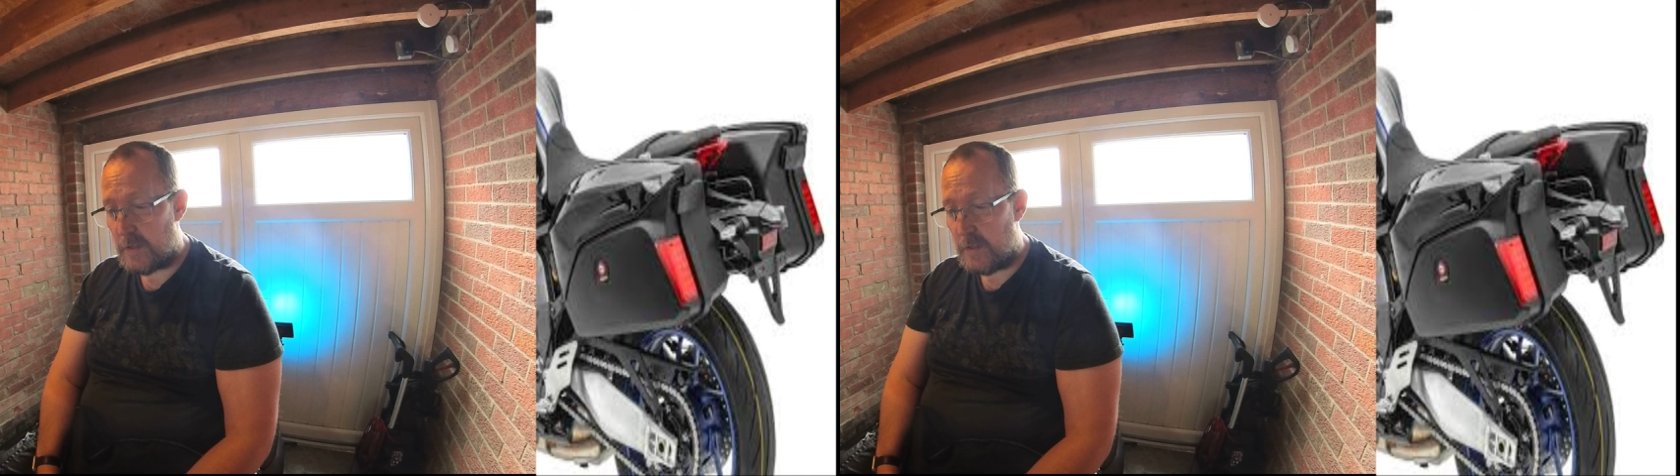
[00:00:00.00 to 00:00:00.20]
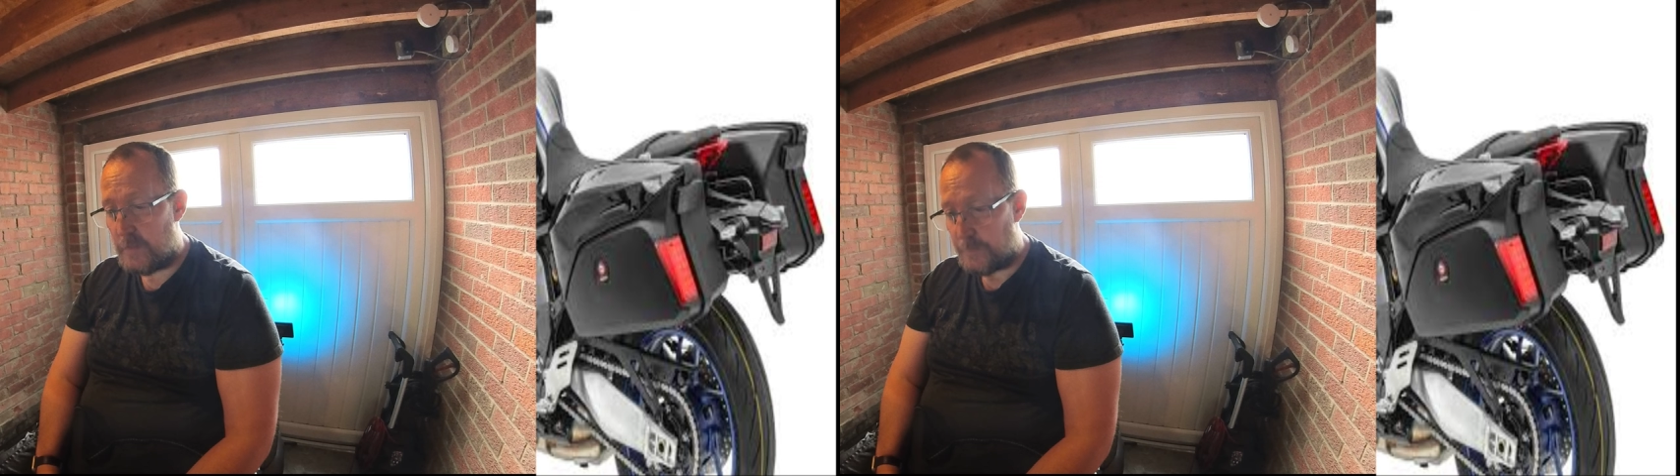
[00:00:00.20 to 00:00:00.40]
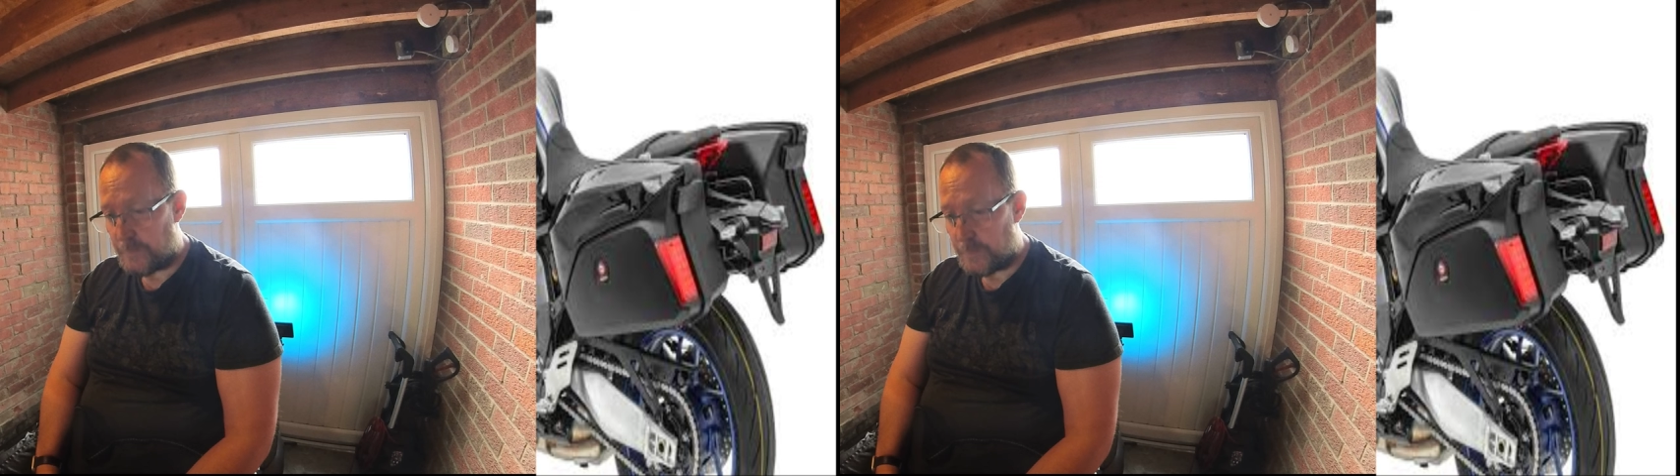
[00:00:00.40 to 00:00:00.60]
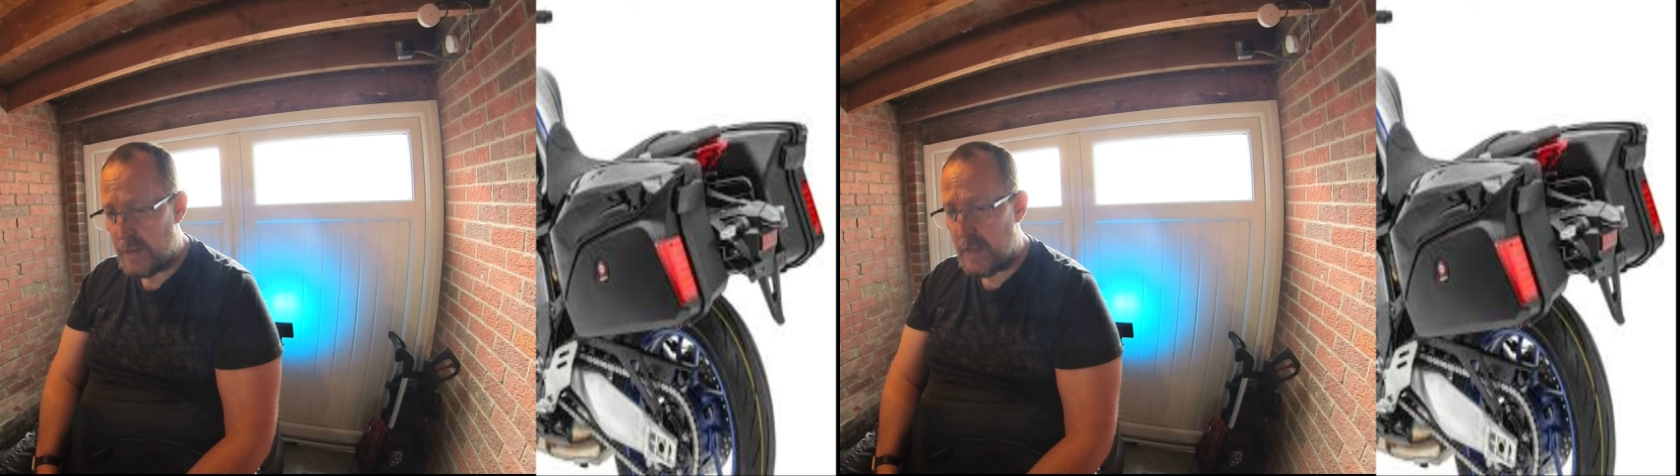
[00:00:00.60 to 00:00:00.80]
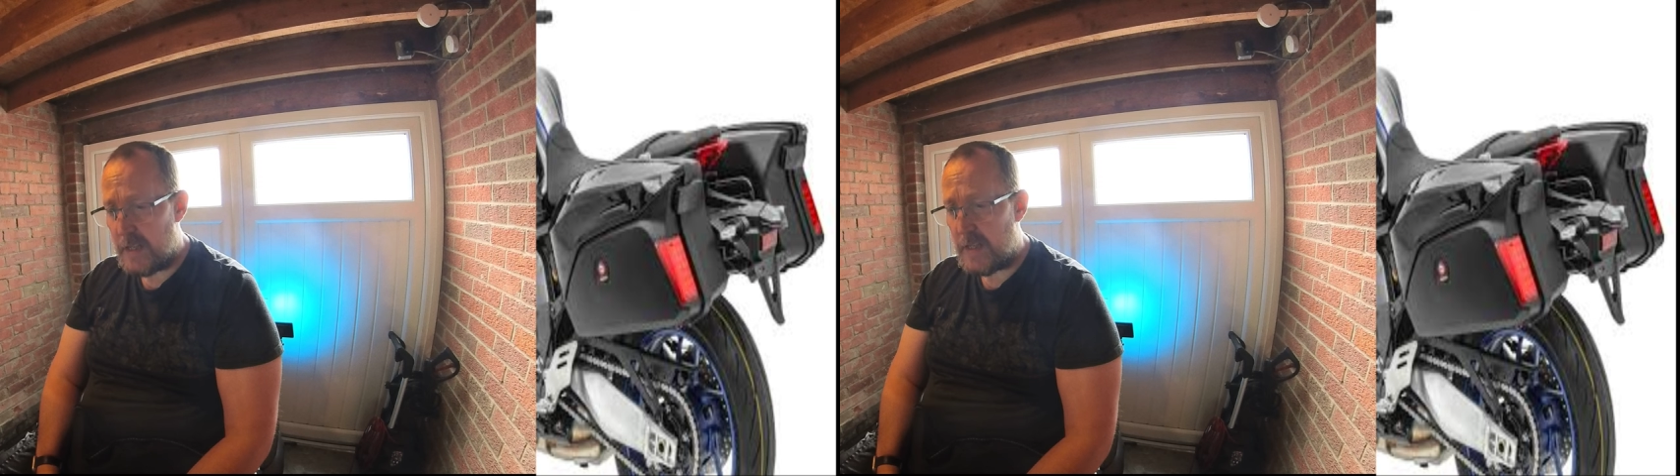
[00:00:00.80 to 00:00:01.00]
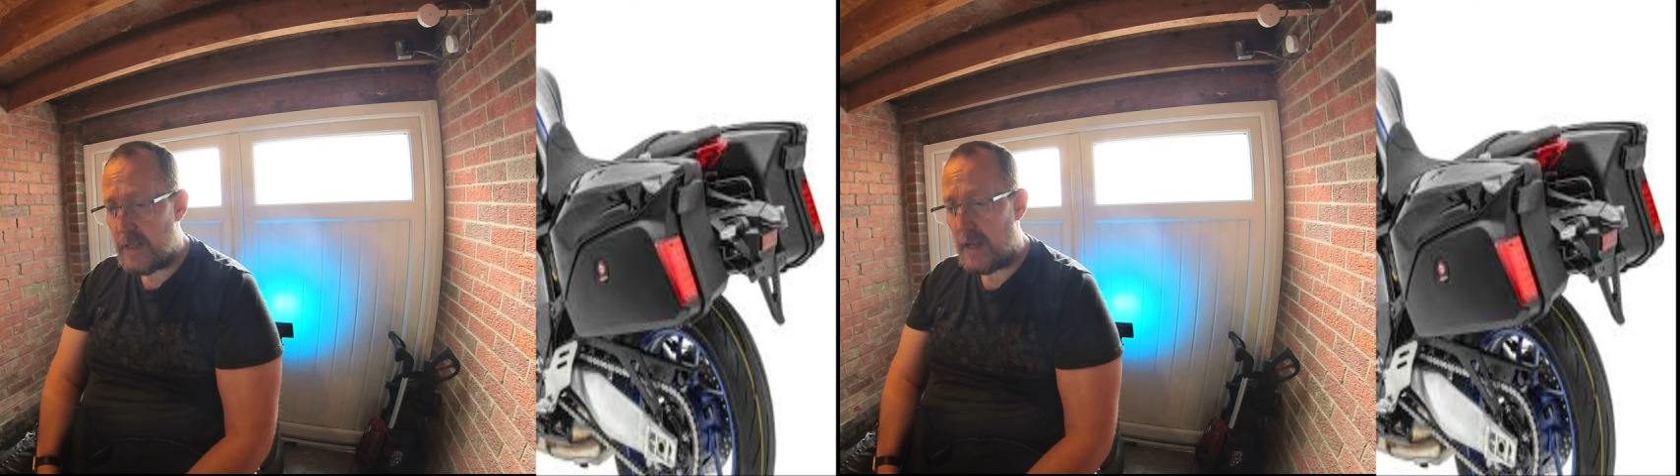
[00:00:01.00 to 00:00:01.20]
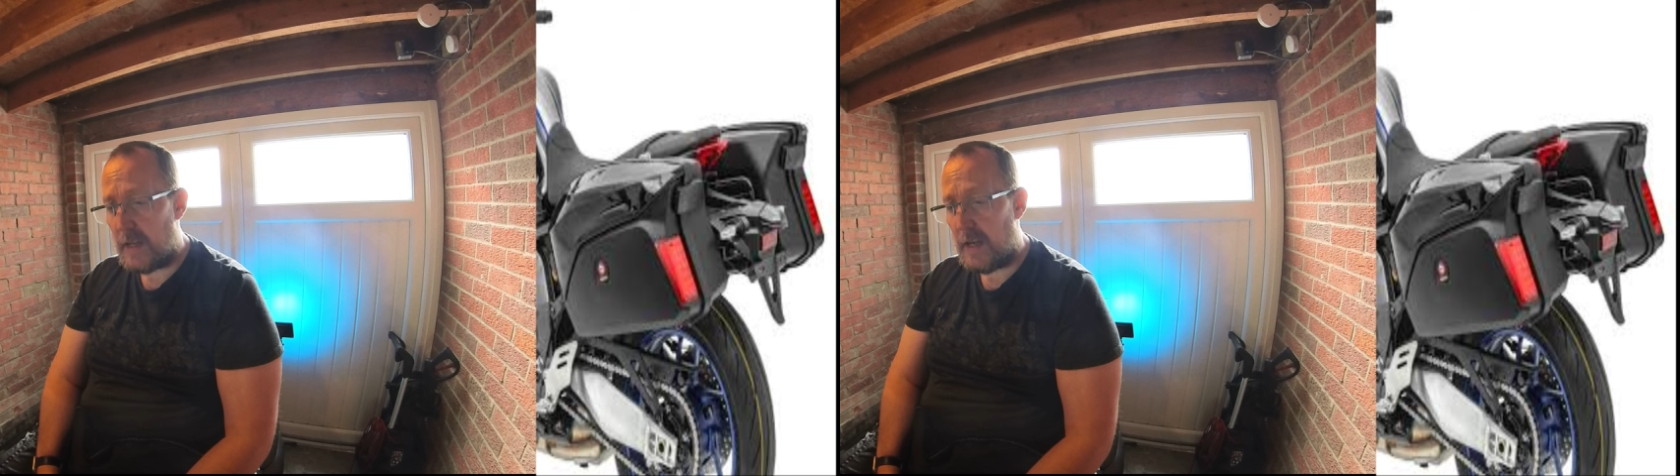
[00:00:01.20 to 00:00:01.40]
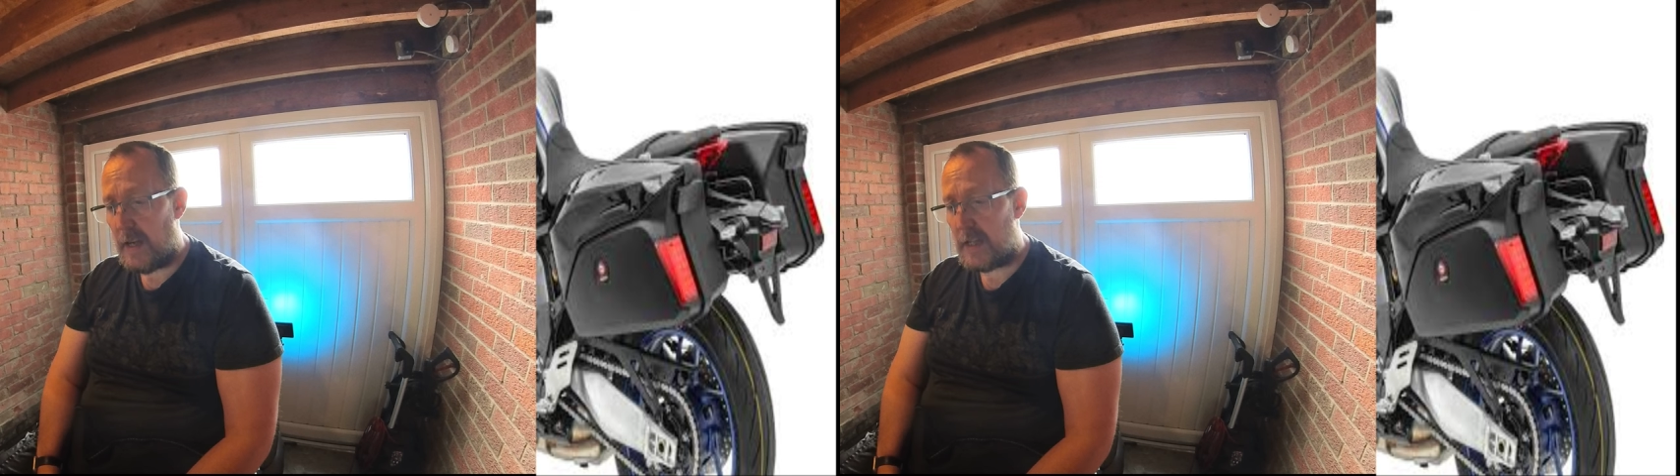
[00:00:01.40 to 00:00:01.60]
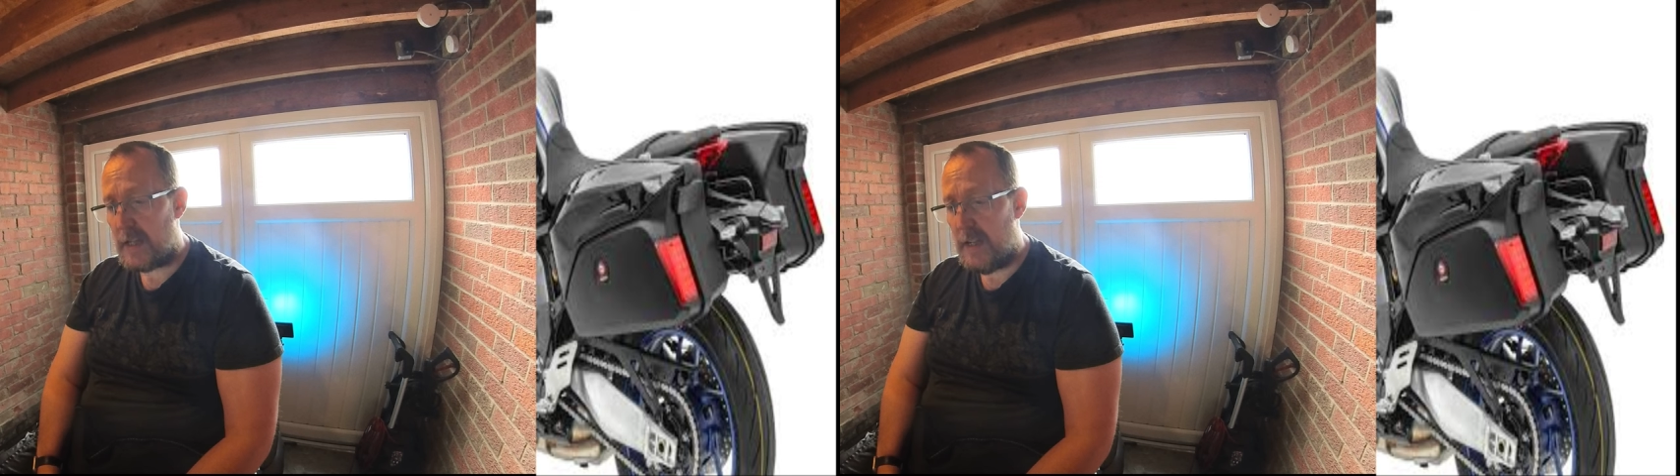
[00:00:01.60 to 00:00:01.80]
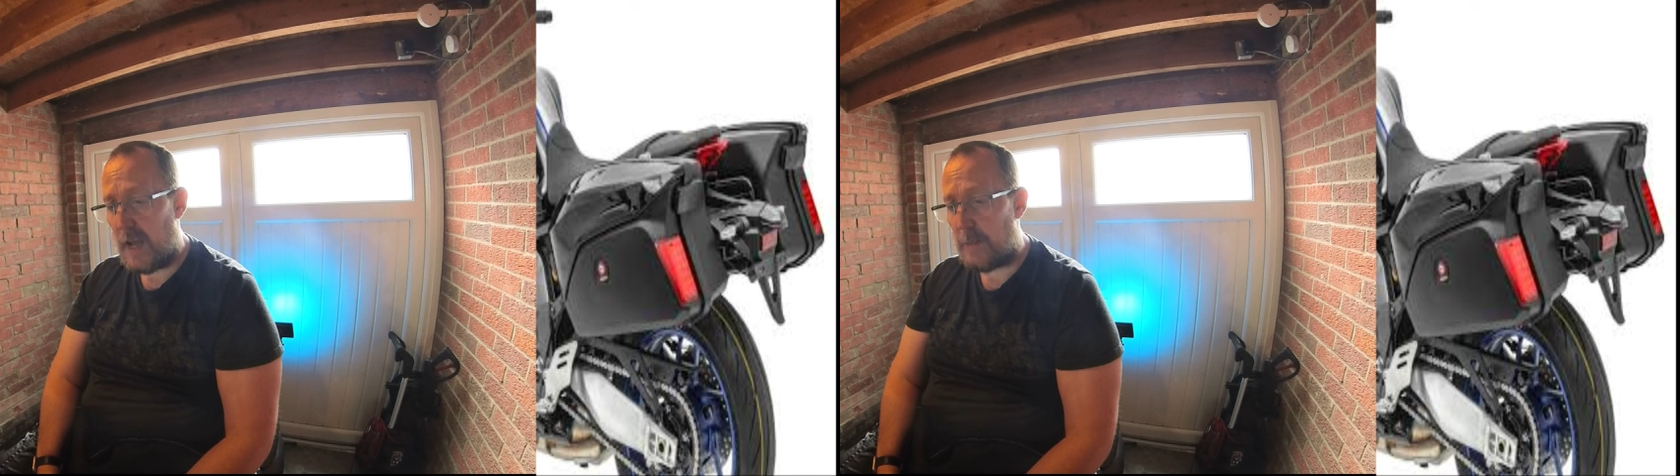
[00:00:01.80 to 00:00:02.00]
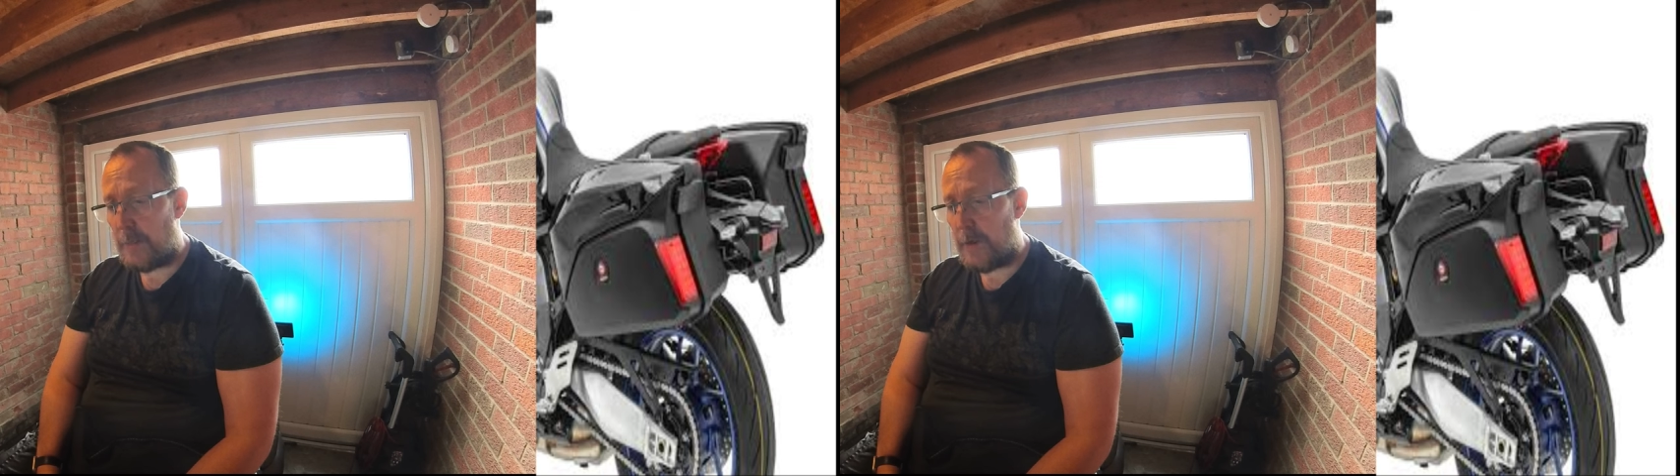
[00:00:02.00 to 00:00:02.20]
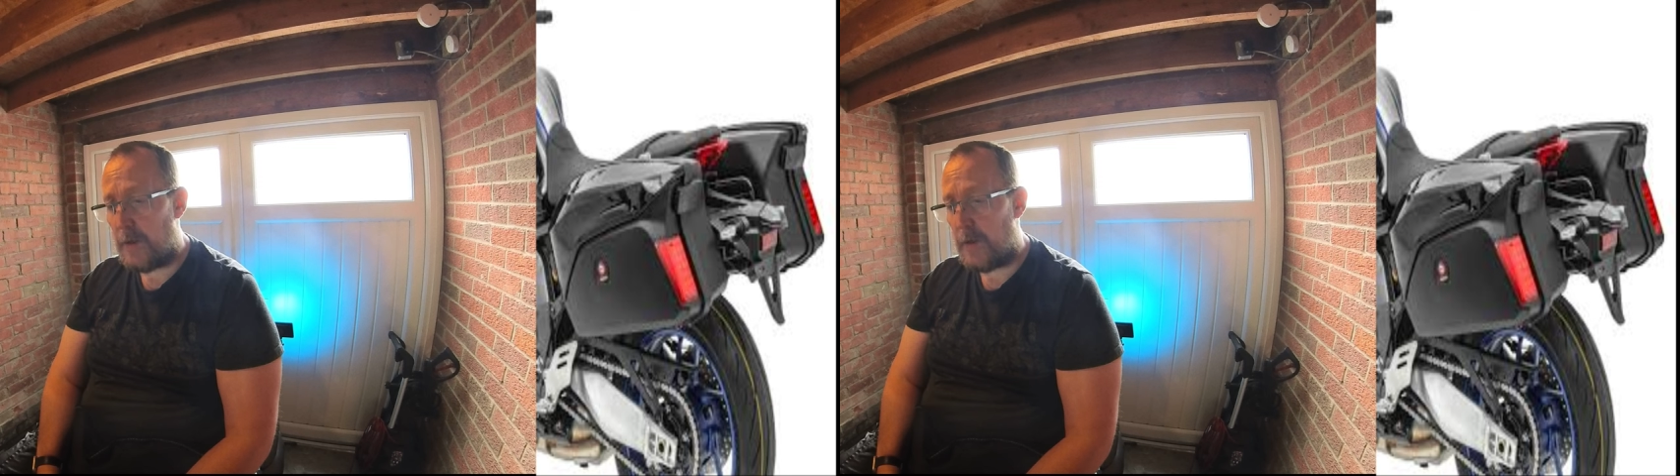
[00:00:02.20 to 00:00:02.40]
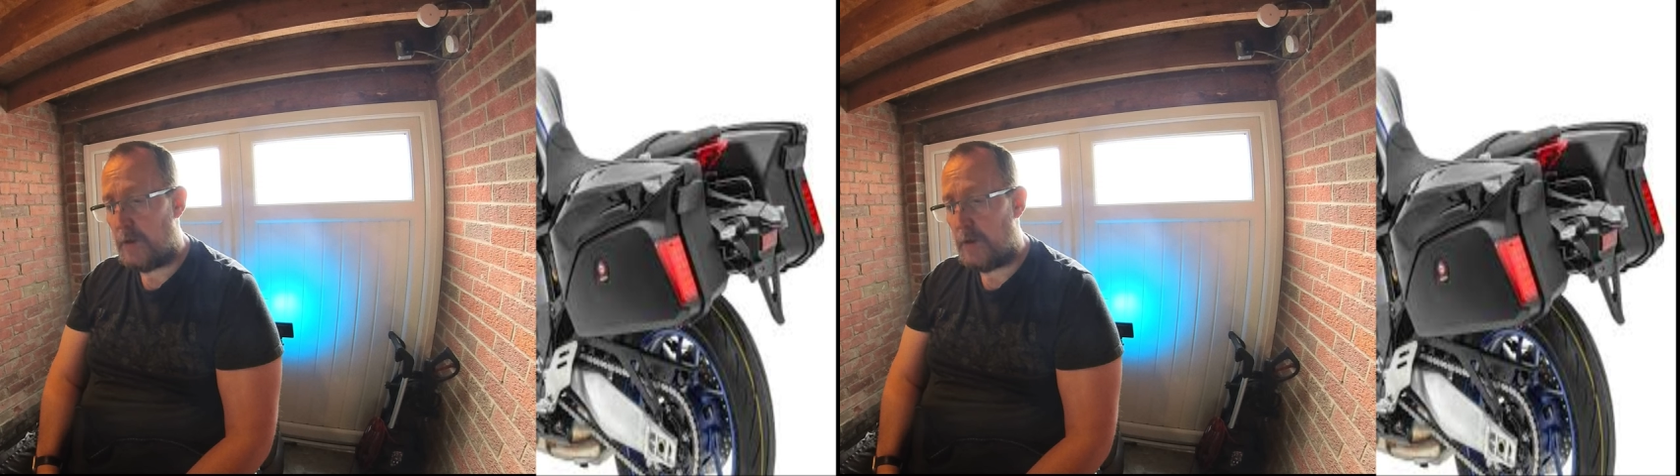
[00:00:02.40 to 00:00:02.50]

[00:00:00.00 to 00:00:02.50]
fitted, these can actually hamper